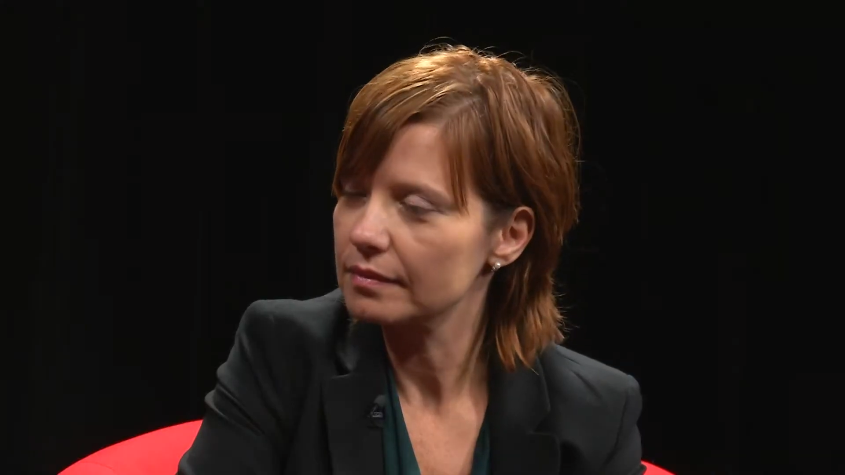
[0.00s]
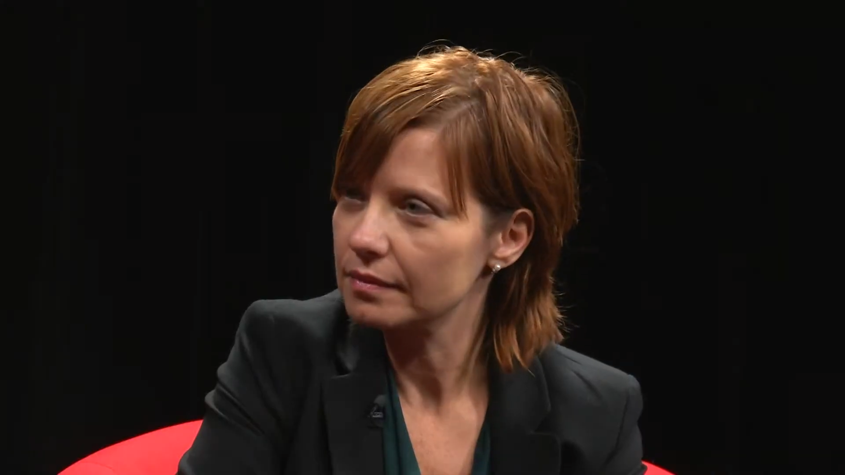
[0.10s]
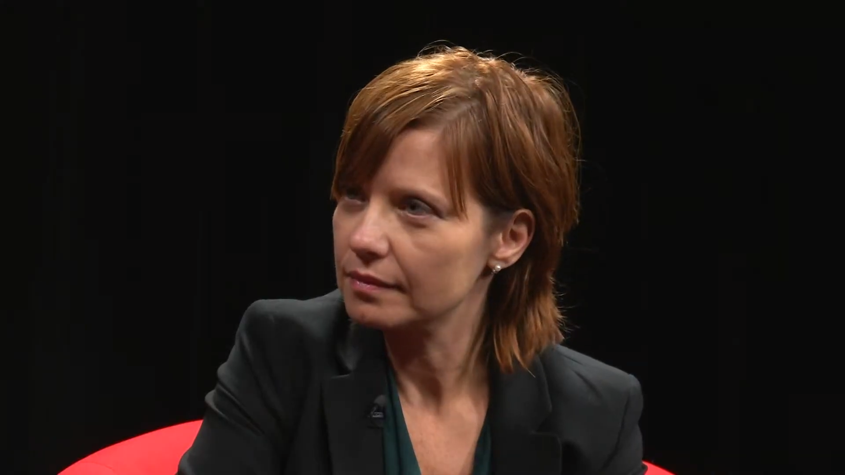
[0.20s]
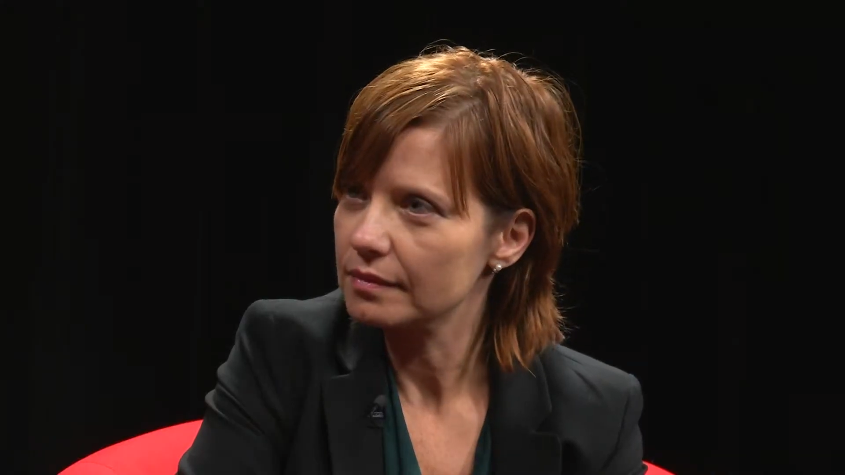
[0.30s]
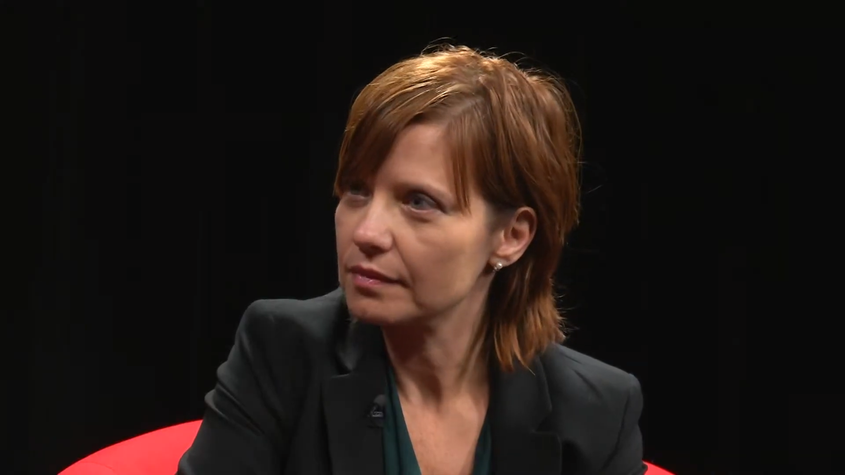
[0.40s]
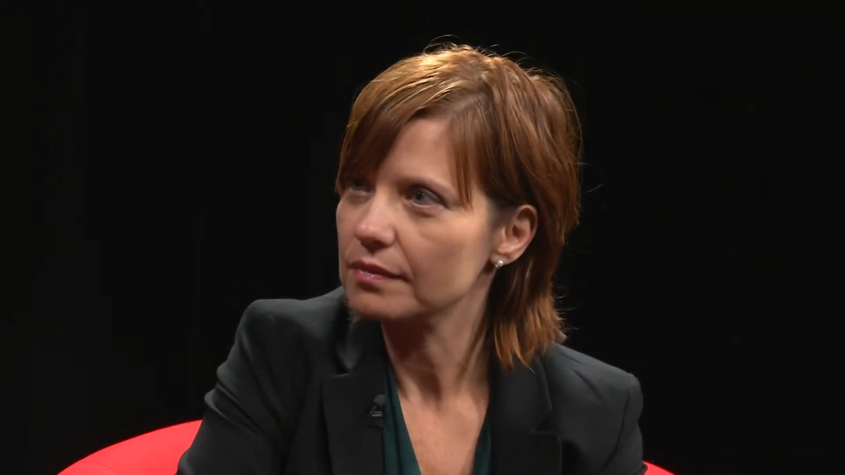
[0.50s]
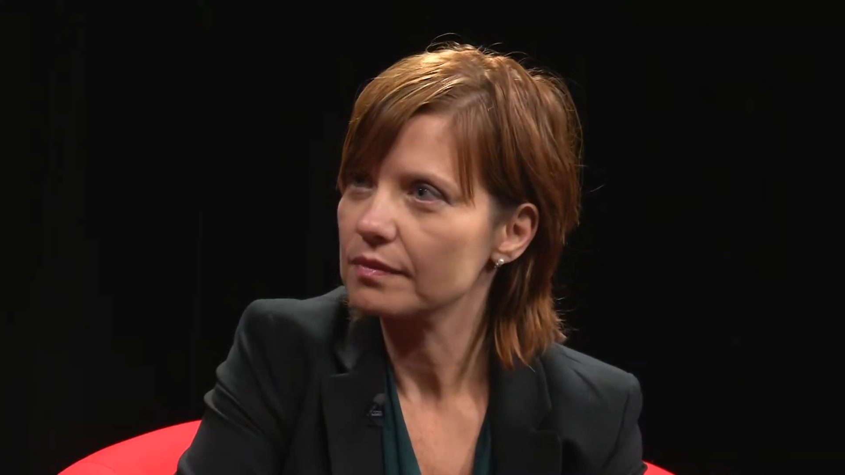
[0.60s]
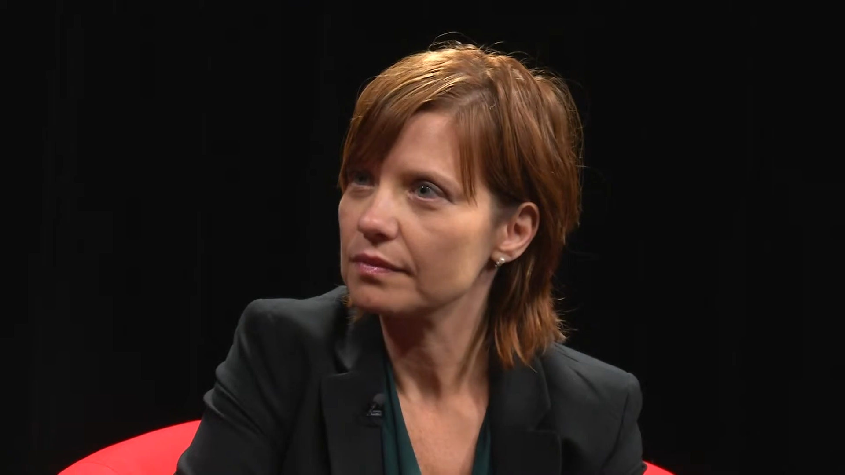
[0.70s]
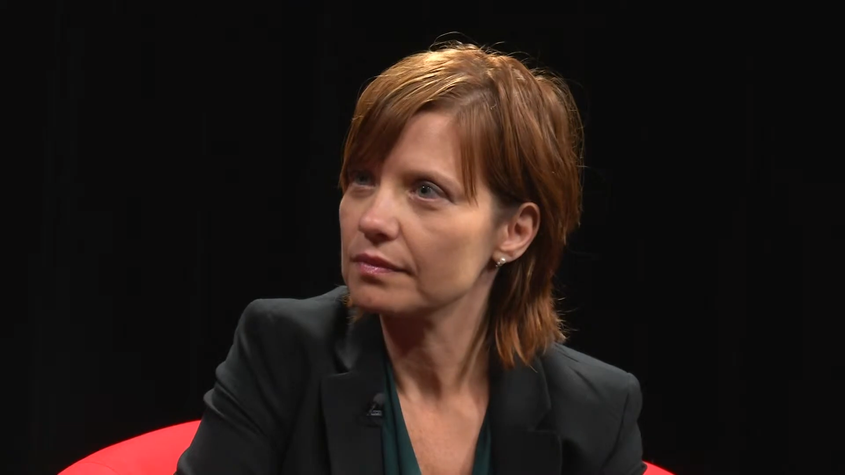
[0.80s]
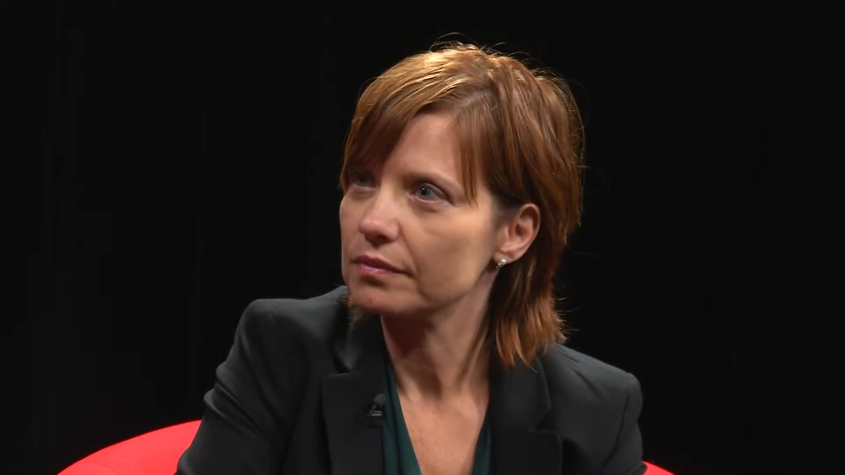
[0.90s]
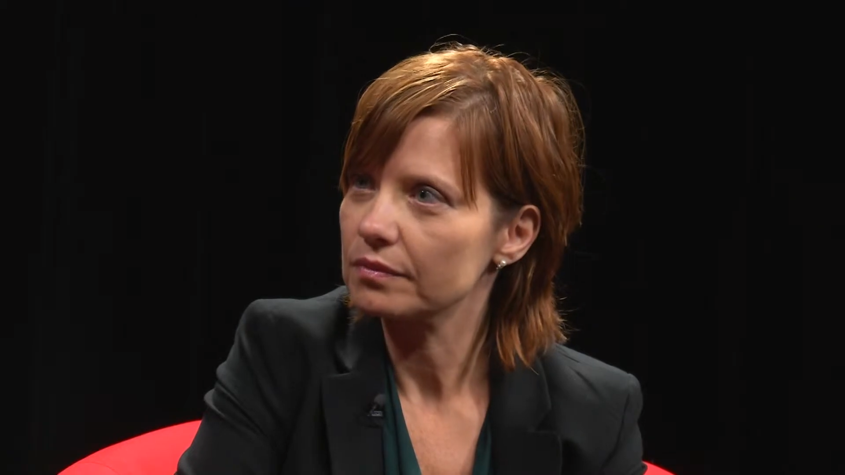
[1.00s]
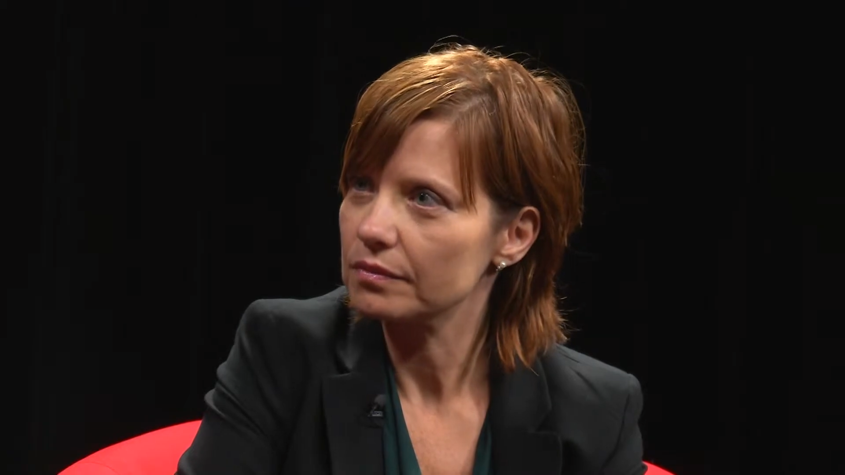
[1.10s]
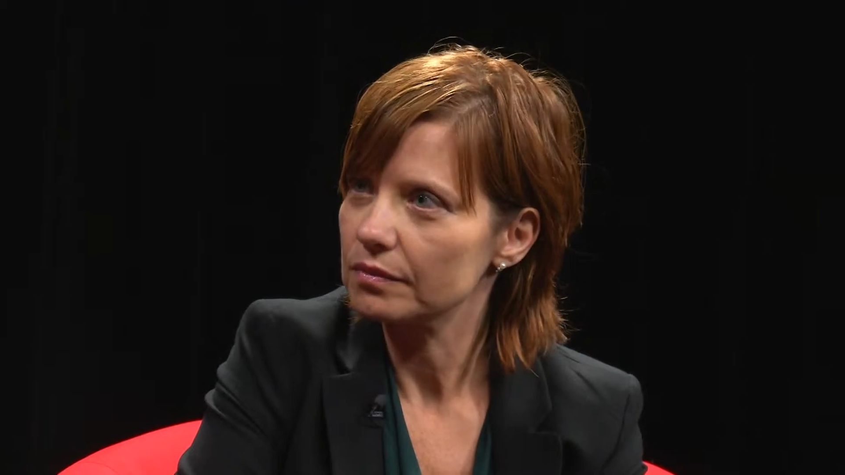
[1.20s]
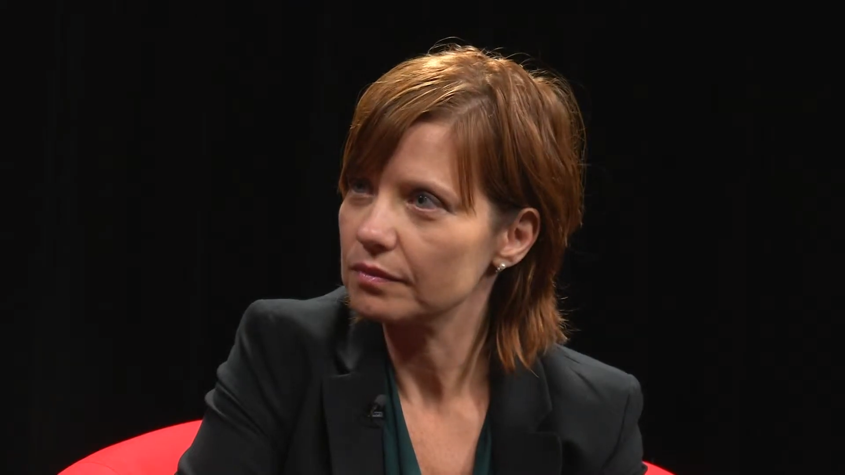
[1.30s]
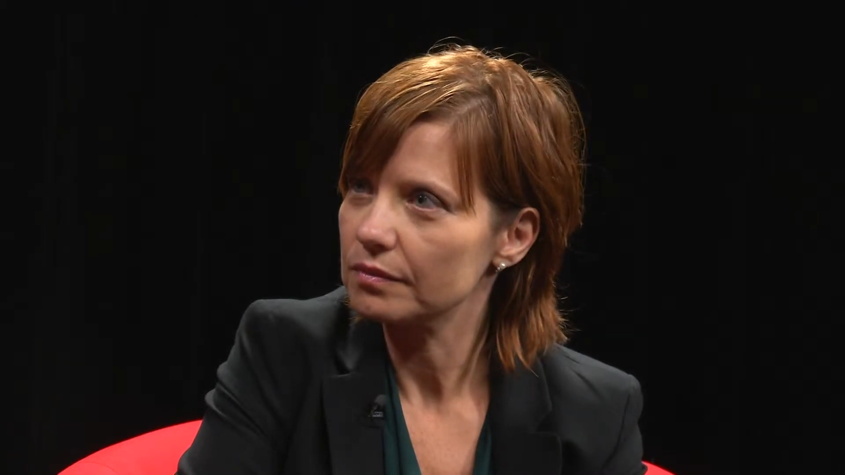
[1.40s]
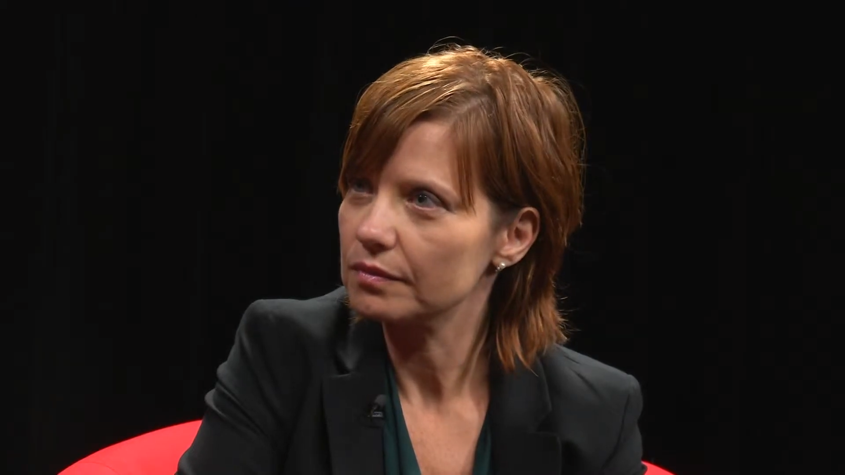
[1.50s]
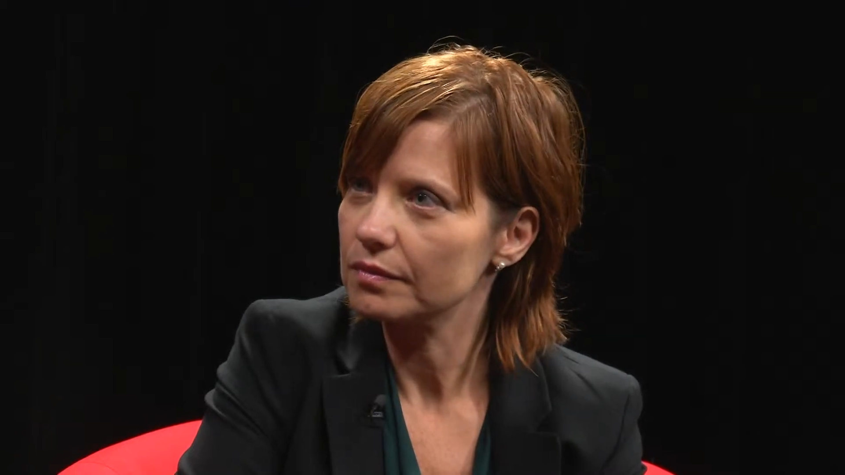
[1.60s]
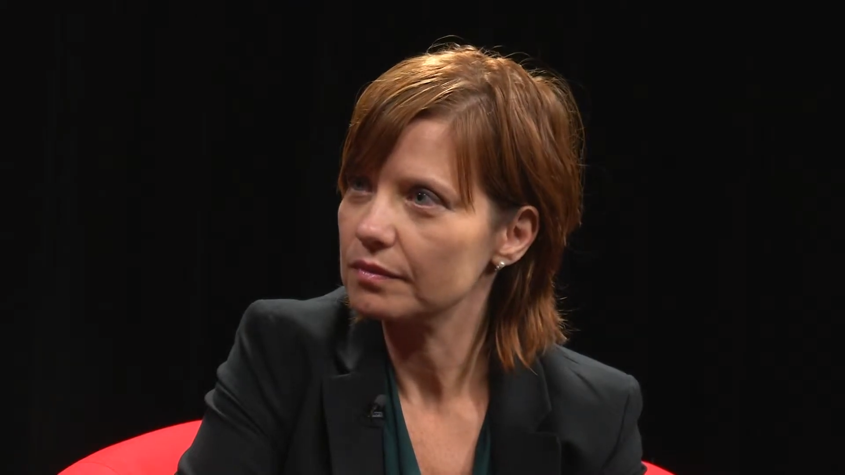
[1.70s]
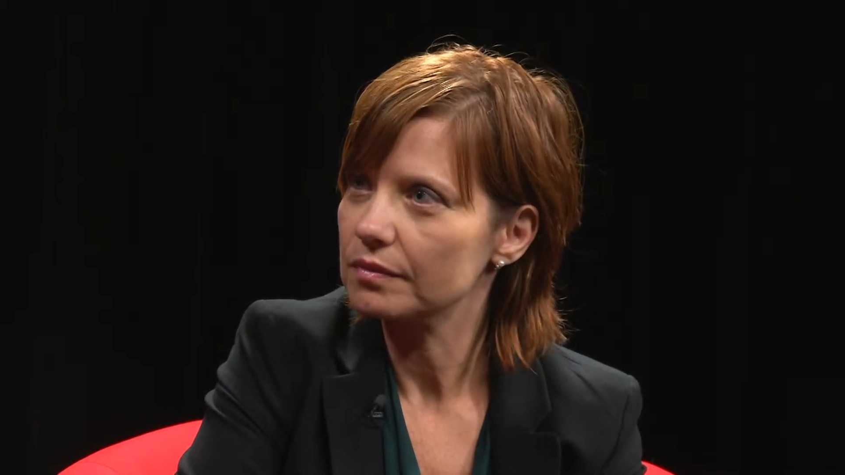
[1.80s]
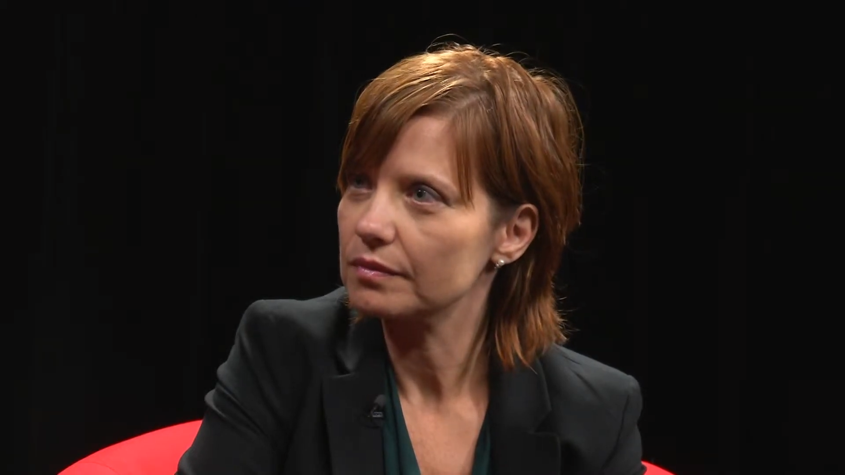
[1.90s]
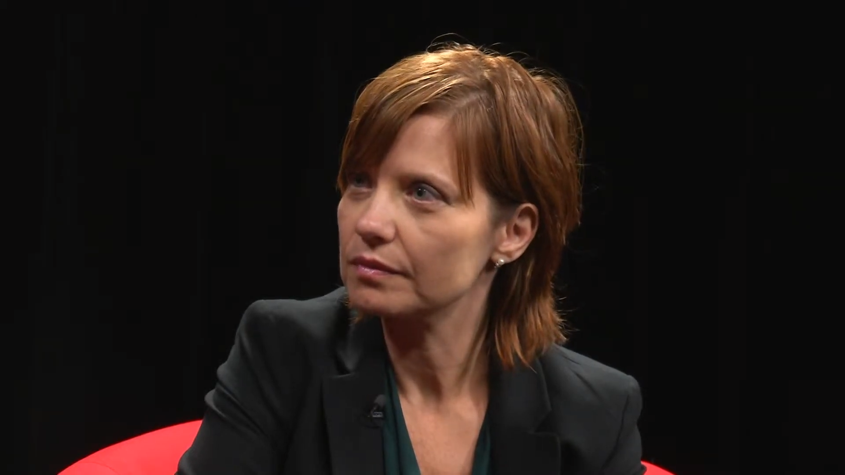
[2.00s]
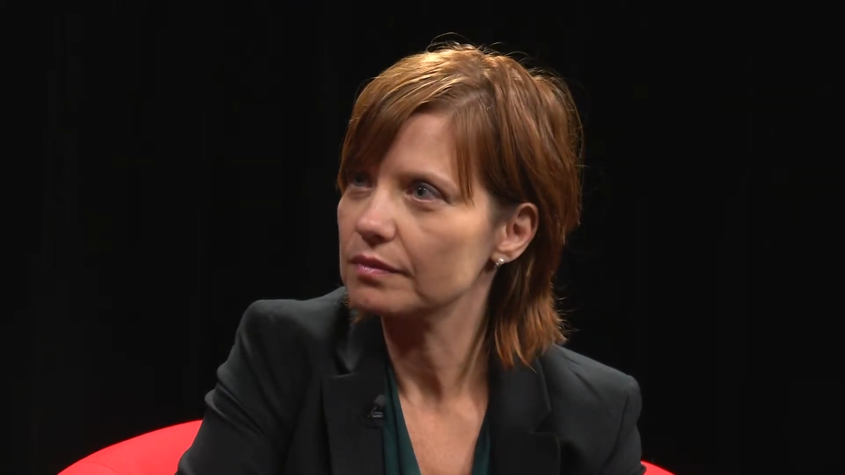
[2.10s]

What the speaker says: what our mission is, where